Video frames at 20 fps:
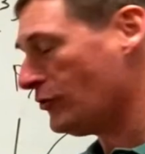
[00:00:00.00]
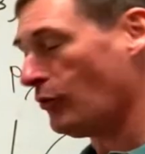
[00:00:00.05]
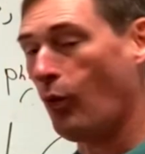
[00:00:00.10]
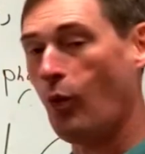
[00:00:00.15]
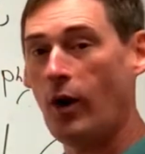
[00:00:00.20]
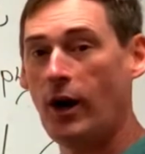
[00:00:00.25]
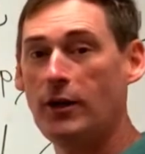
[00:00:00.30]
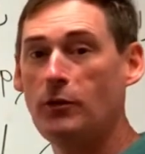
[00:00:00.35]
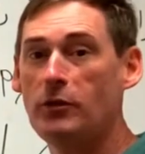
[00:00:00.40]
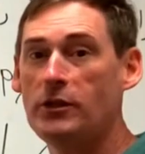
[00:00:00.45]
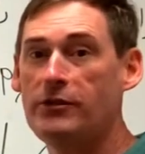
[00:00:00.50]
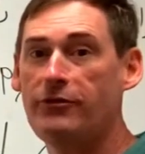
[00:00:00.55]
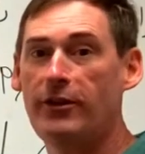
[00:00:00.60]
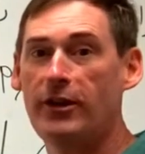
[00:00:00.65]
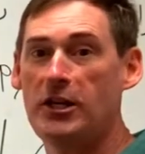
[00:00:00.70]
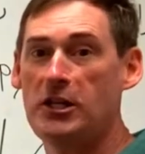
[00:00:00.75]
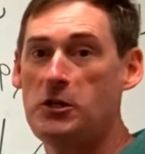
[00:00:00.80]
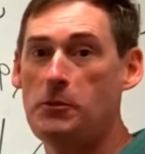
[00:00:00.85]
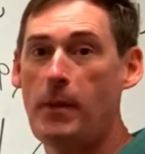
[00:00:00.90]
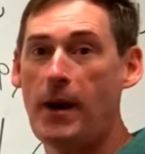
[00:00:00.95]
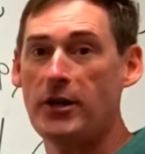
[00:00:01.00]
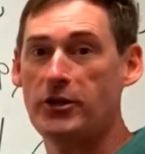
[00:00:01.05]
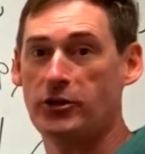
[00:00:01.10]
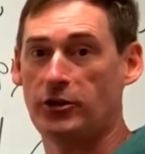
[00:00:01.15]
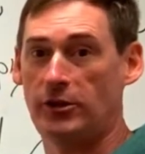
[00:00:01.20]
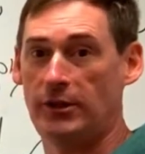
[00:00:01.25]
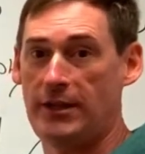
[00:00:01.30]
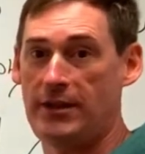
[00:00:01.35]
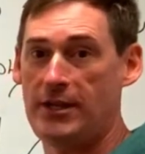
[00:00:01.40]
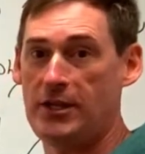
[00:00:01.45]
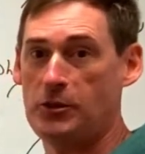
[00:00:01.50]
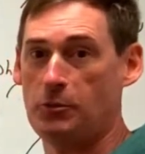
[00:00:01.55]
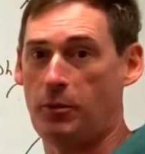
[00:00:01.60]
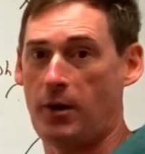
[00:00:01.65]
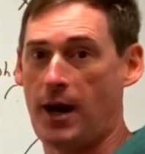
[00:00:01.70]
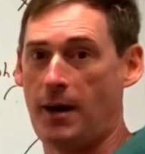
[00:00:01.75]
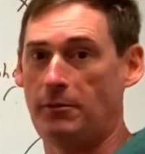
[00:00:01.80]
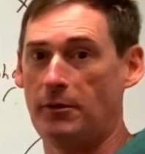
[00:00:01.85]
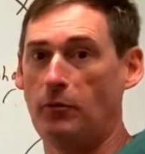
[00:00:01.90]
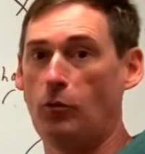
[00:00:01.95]
1 was very special in this
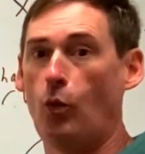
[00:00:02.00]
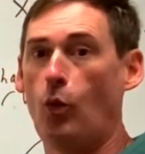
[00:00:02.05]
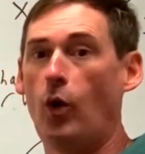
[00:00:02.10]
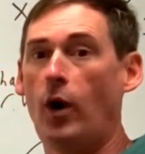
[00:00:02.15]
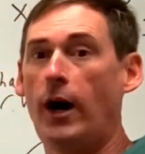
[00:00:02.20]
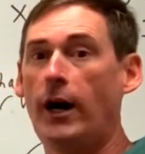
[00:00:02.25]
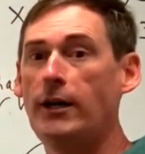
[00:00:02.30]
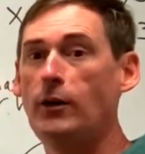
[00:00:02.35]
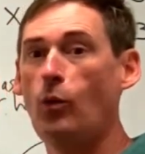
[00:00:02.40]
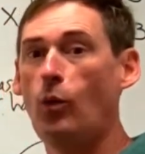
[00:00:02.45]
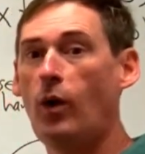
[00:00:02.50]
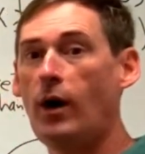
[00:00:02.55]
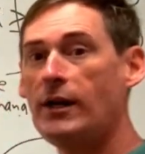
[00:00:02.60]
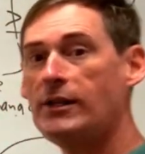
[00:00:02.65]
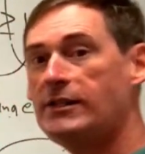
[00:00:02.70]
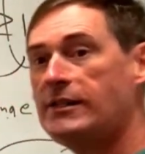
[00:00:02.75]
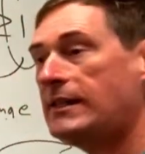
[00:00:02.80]
problem. 1 was